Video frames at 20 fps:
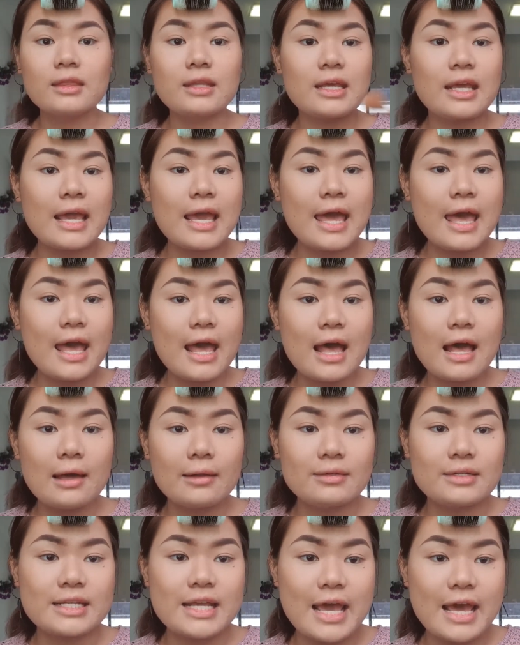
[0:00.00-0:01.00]
The
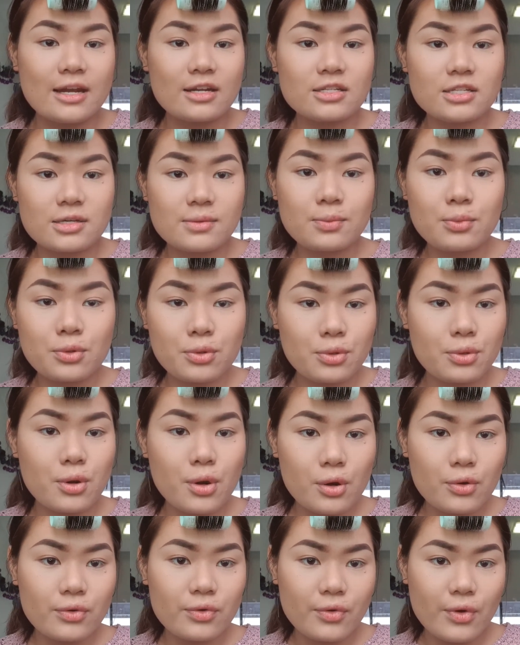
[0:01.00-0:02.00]
editor
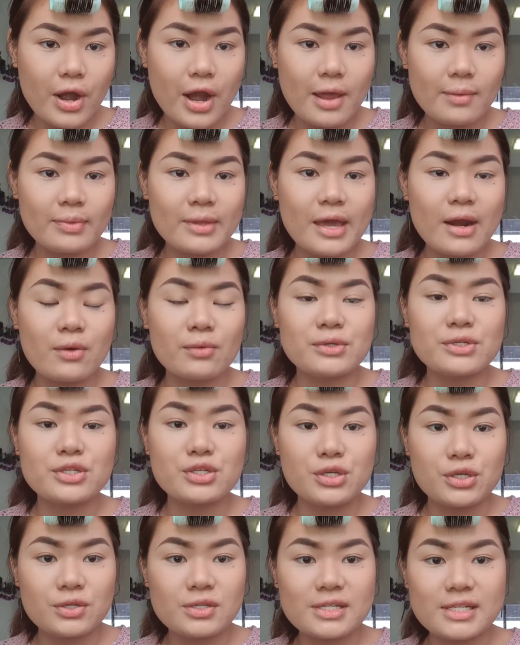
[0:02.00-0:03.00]
program that I
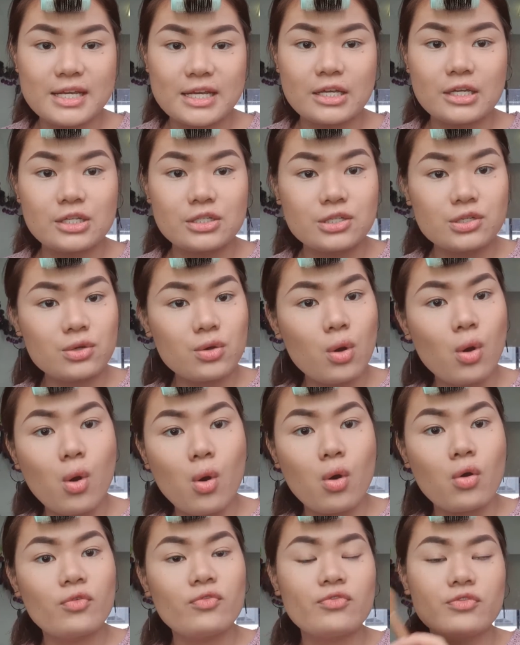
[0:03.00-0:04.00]
was using is
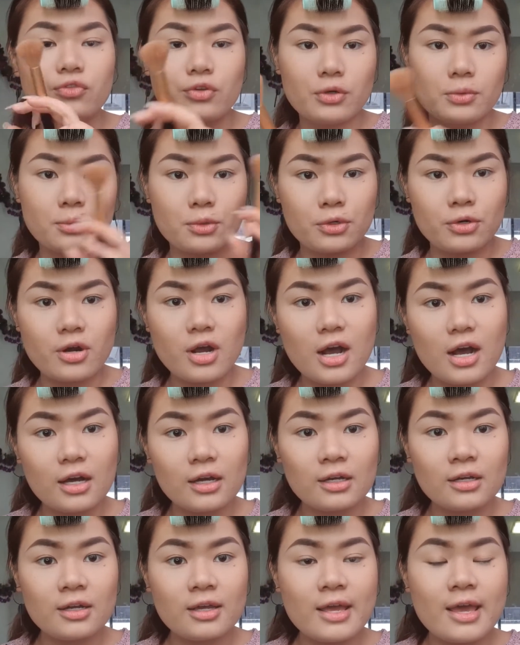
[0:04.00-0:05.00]
called Filmora,
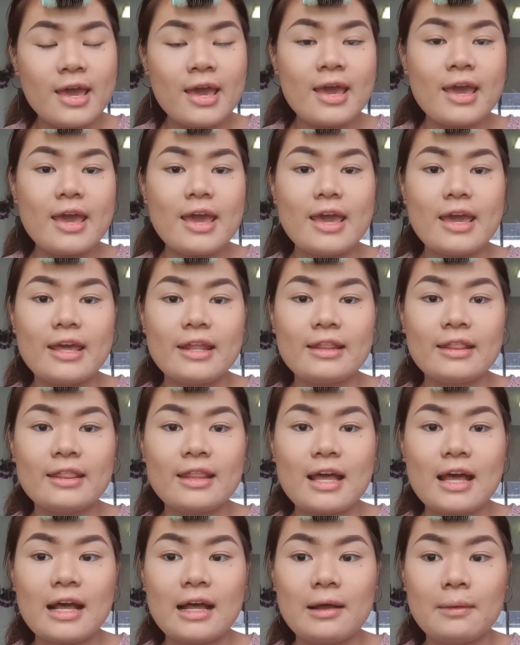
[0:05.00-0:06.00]
and
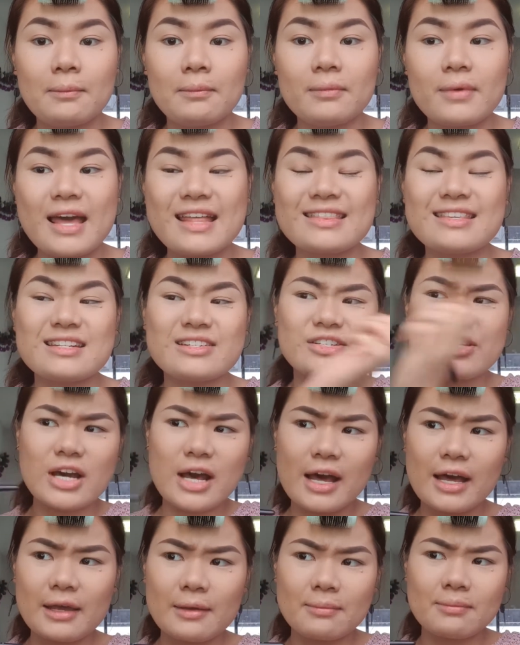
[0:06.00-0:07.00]
at the
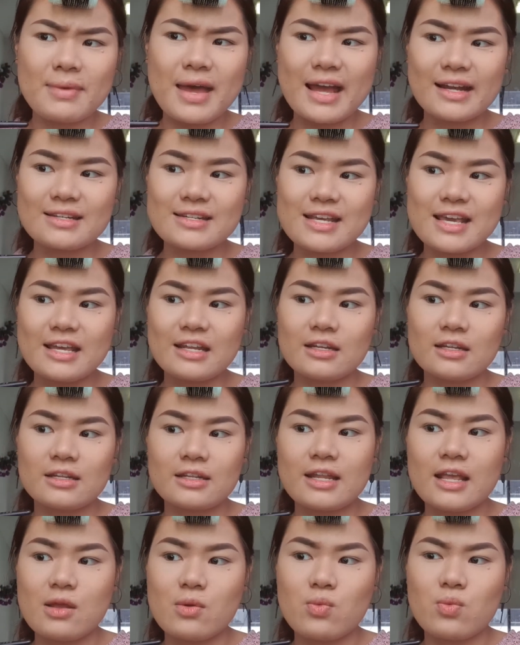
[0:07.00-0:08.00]
time back then
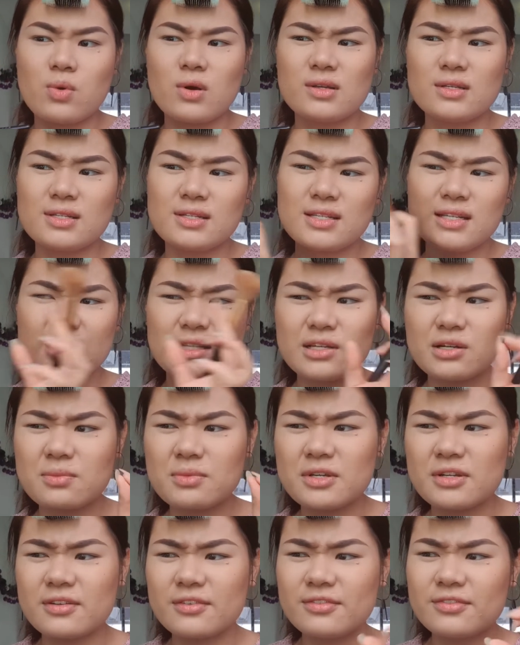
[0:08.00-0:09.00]
there was a little
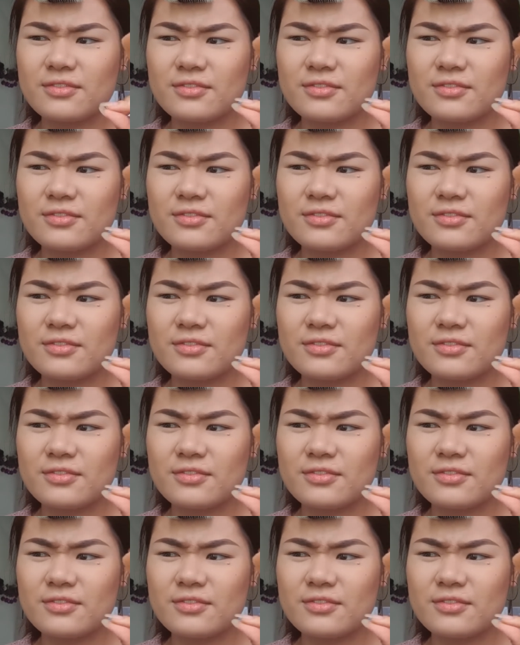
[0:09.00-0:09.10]
bit of